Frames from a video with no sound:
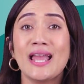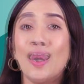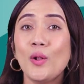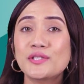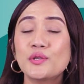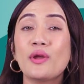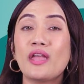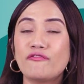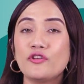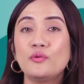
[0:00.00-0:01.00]
Also,
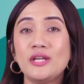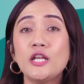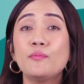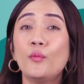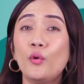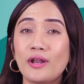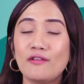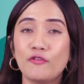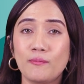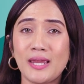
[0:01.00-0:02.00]
if you need more
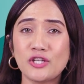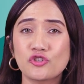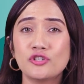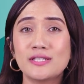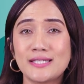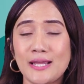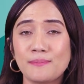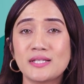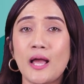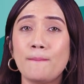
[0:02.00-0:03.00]
information,
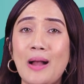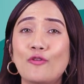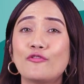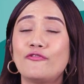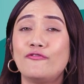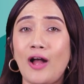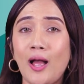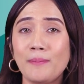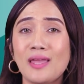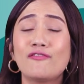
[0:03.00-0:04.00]
tips about
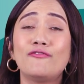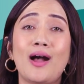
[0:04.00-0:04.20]
farming